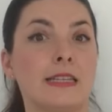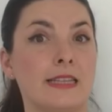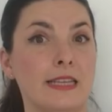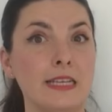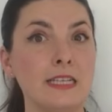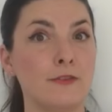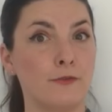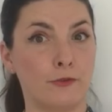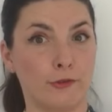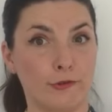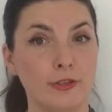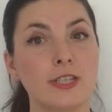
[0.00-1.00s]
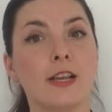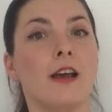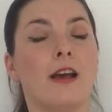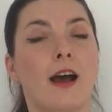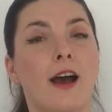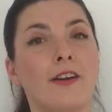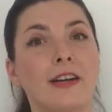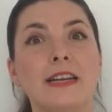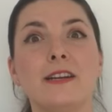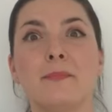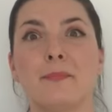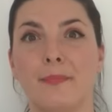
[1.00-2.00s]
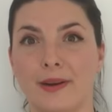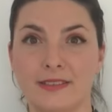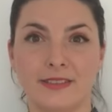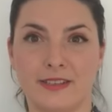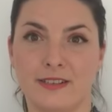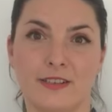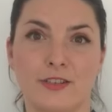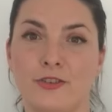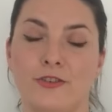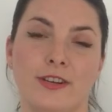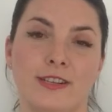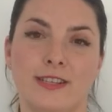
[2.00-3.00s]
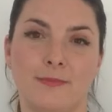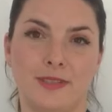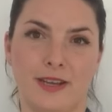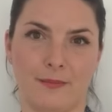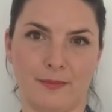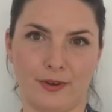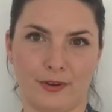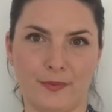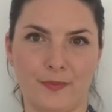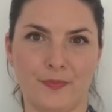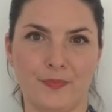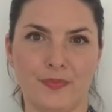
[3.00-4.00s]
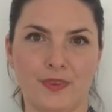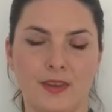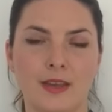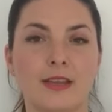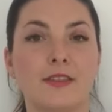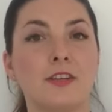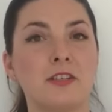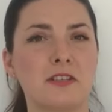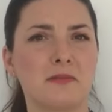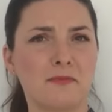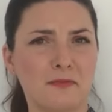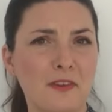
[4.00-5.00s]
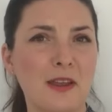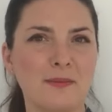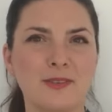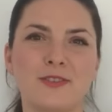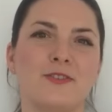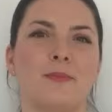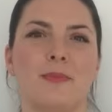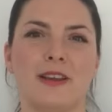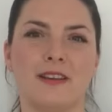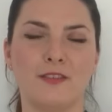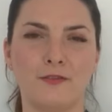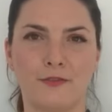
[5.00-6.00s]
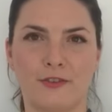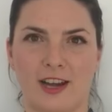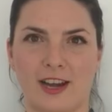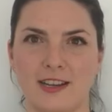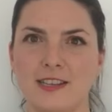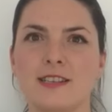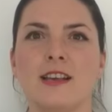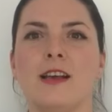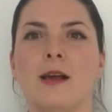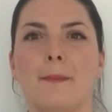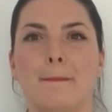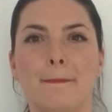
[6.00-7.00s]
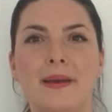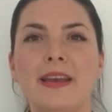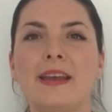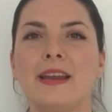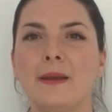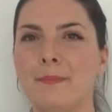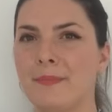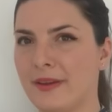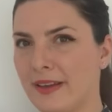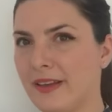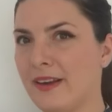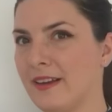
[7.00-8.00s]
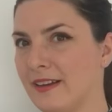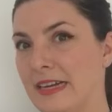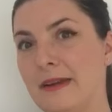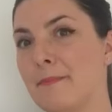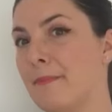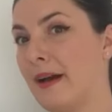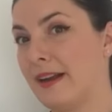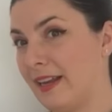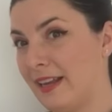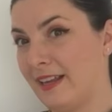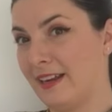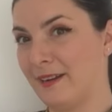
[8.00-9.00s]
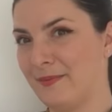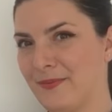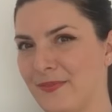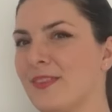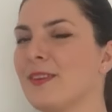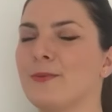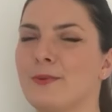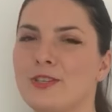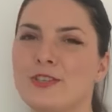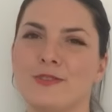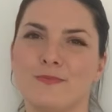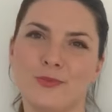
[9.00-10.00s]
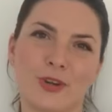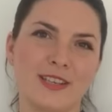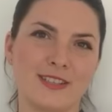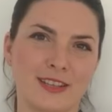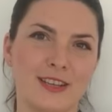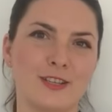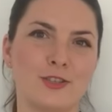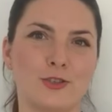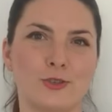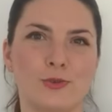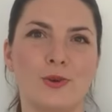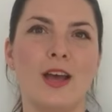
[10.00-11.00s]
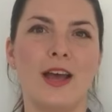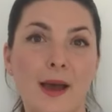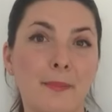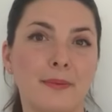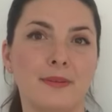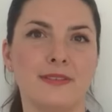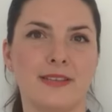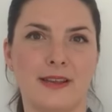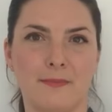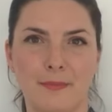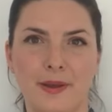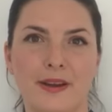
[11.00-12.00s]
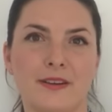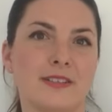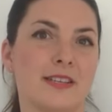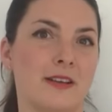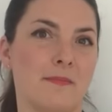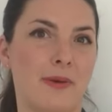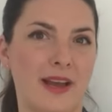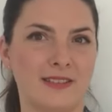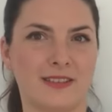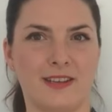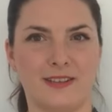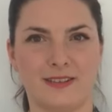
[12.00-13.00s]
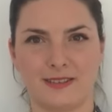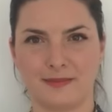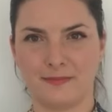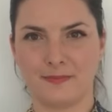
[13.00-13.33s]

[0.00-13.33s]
These fruits are in abundance during September. There's a famous Romanian phrase, mere pere în panere, which translates to apples and pears in baskets.